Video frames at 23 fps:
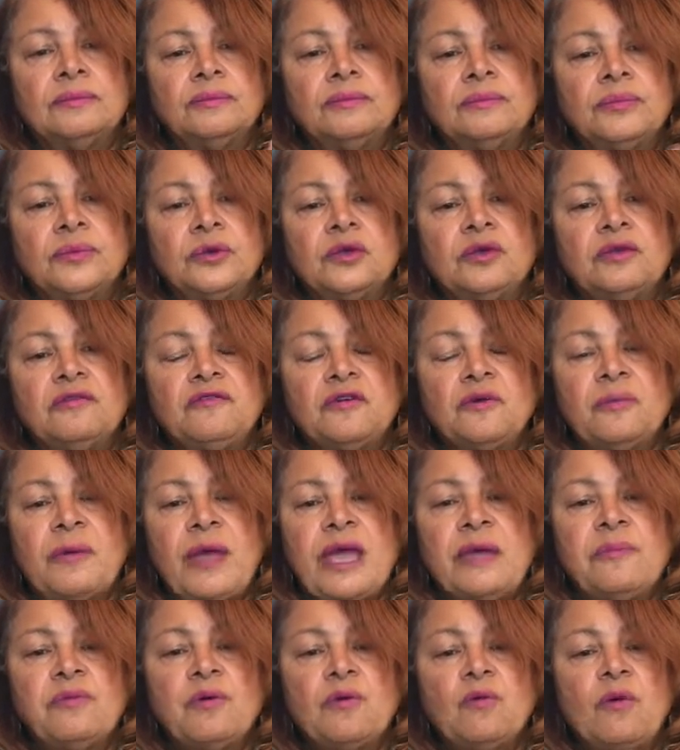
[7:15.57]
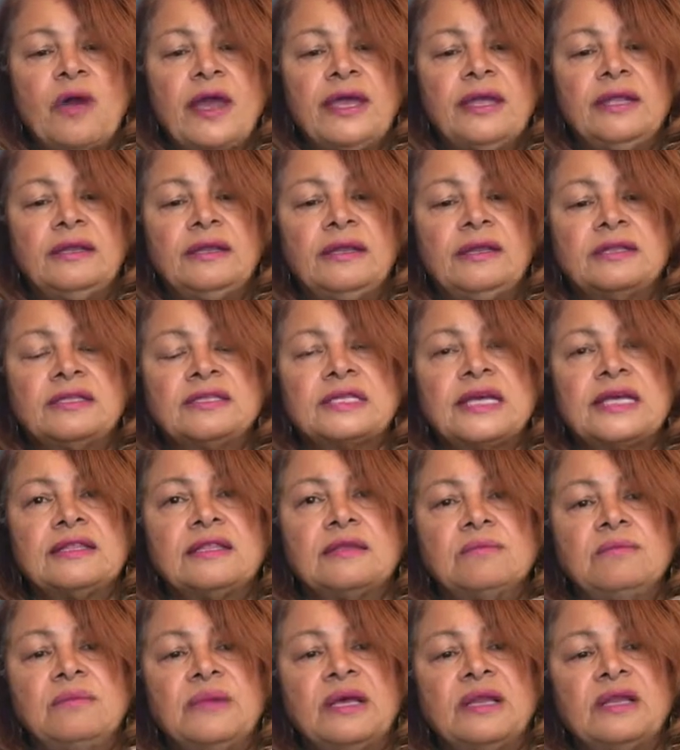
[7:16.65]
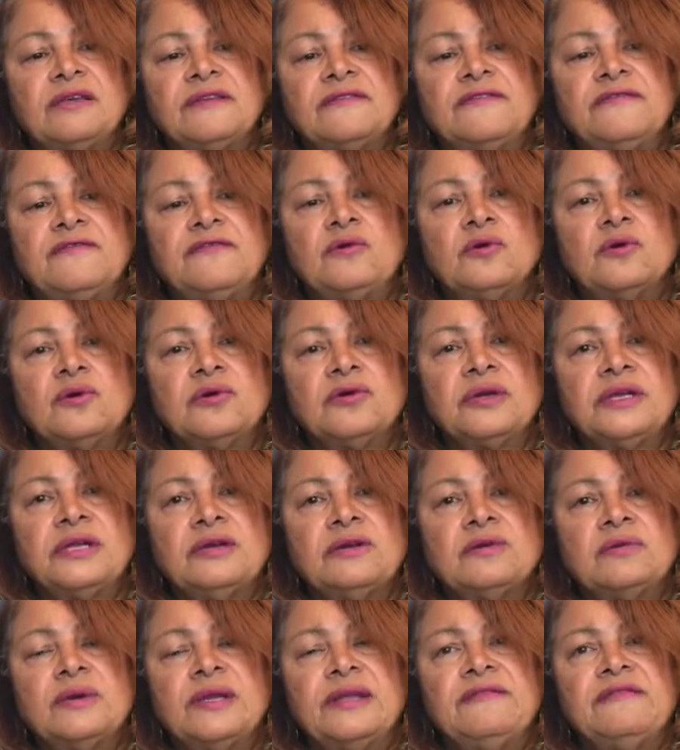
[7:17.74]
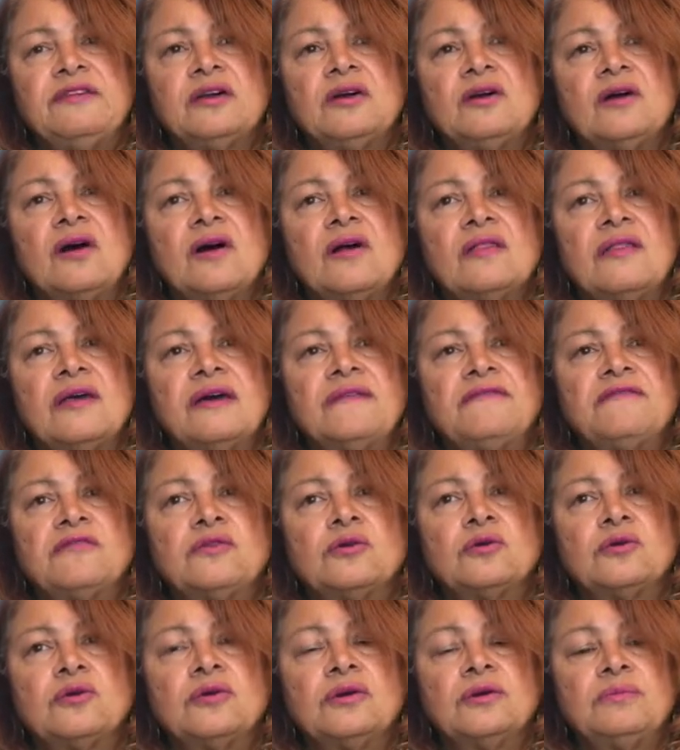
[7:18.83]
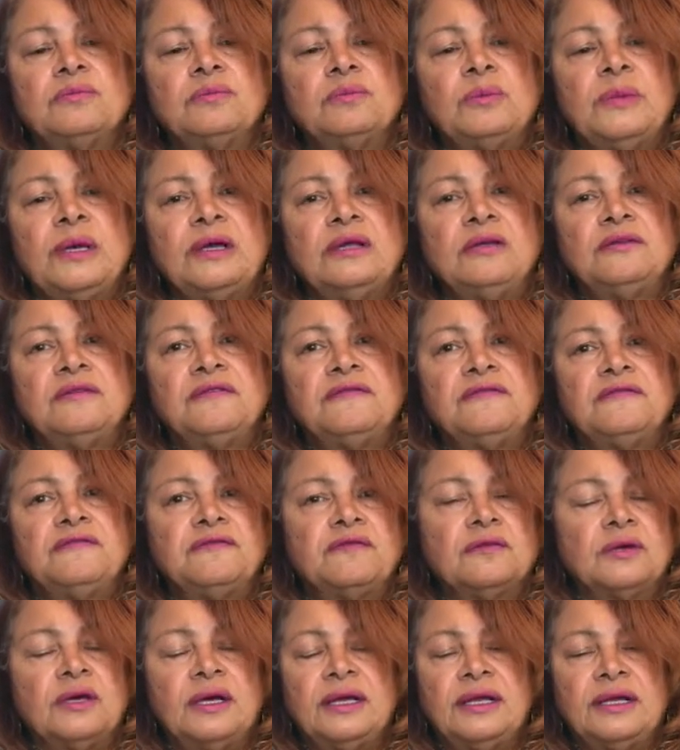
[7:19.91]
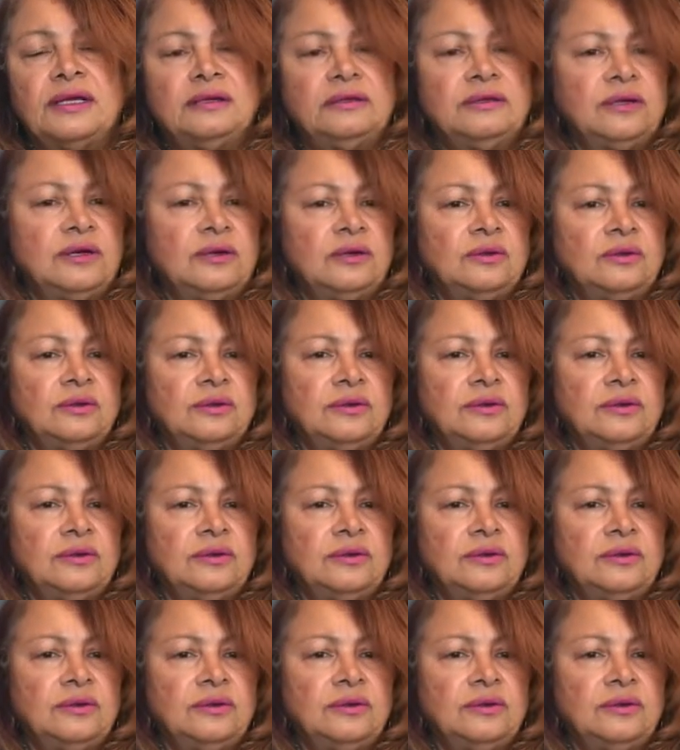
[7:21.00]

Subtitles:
beautiful paperweight, and it's like the Mellifori or whatever you call that, I don't know.